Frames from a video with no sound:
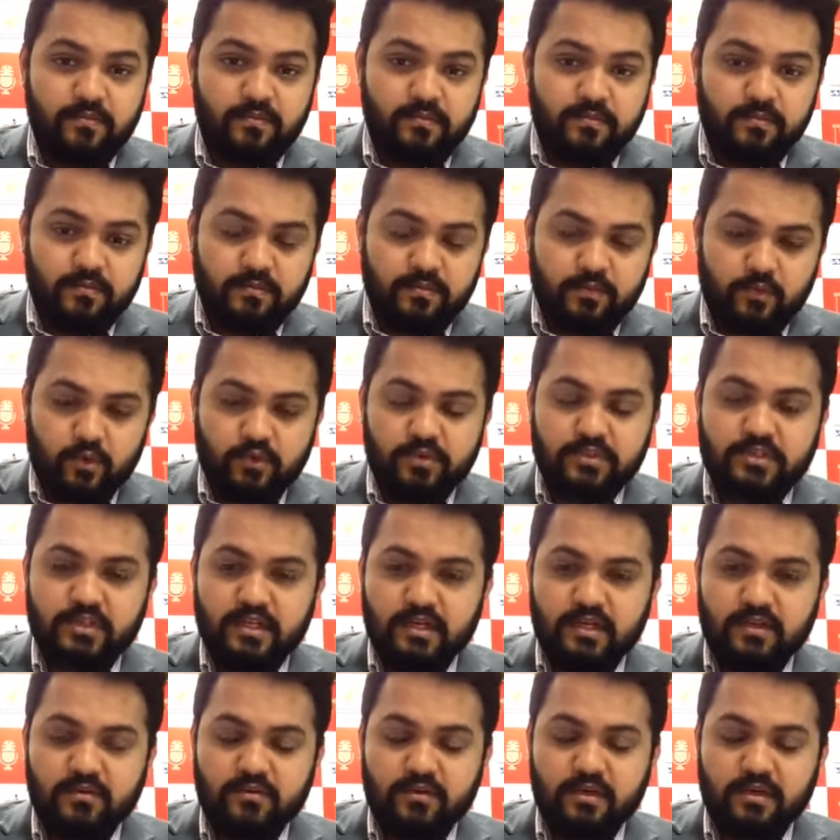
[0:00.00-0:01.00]

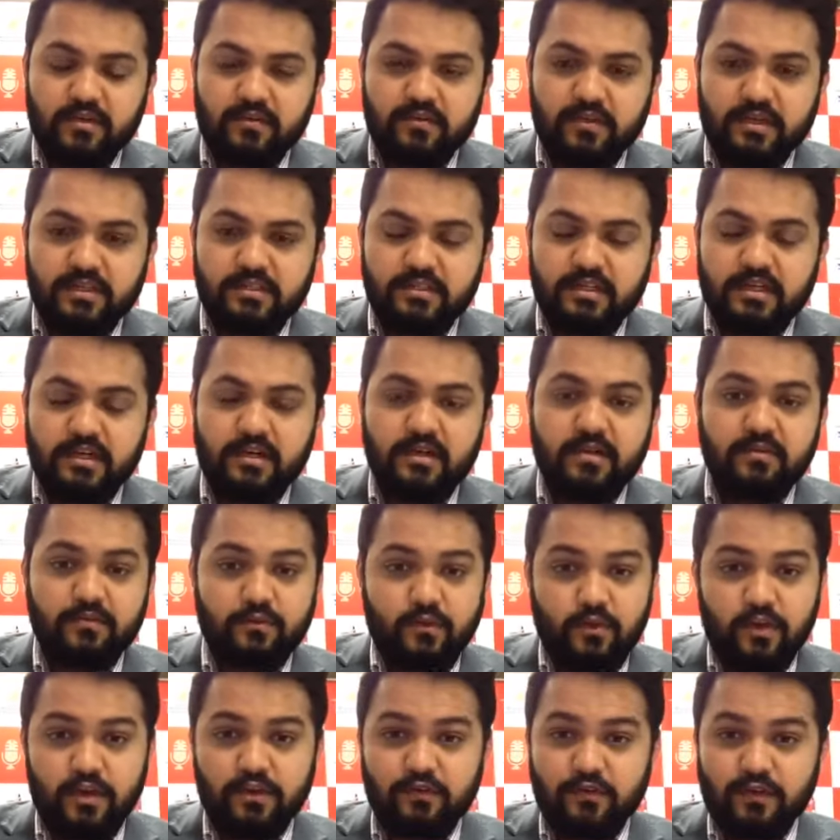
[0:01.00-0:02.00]
pro-study work visa
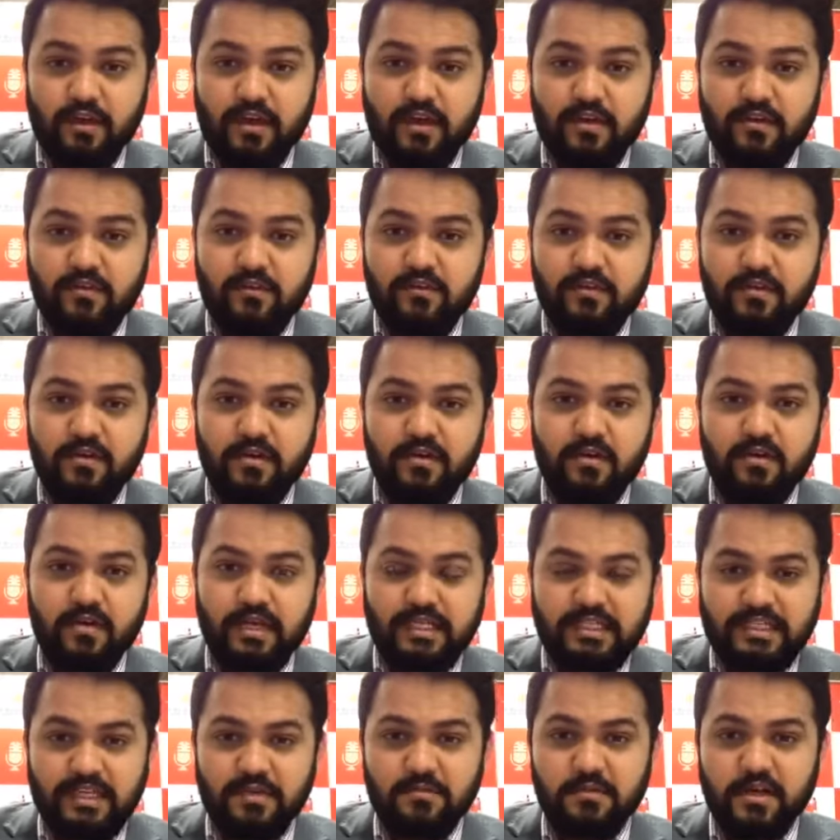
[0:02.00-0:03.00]
485 or
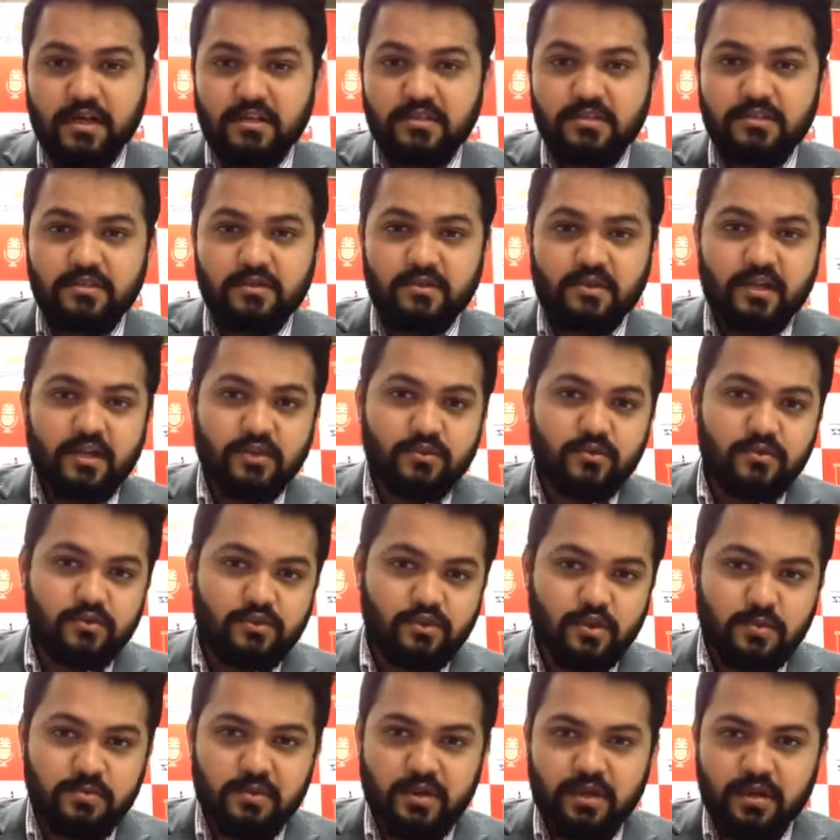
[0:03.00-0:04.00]
18 months. You can do a
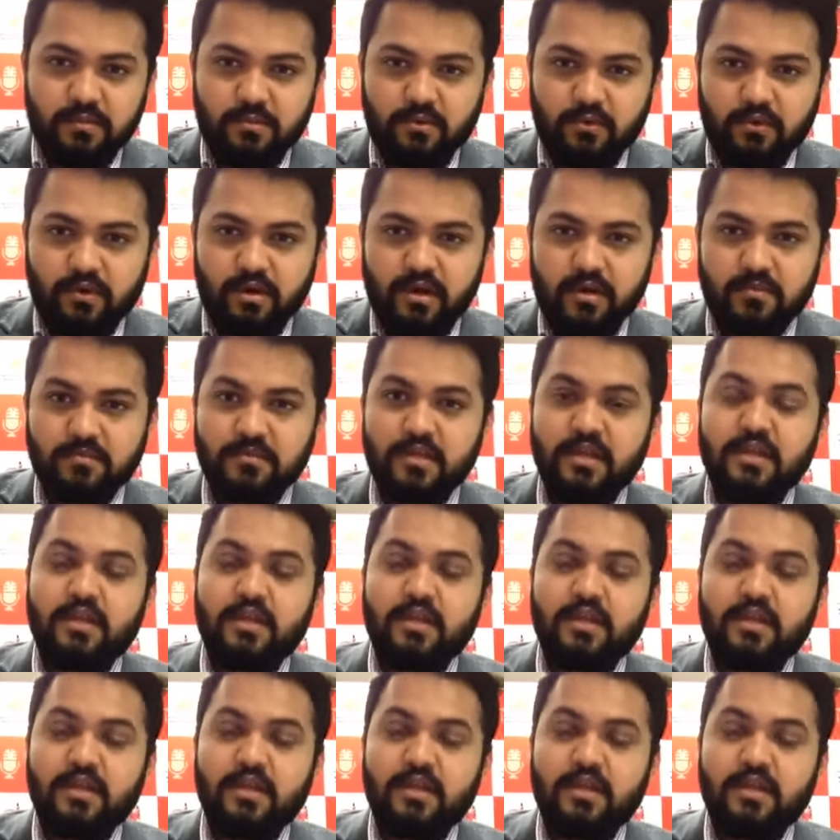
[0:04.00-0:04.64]
job-ready program.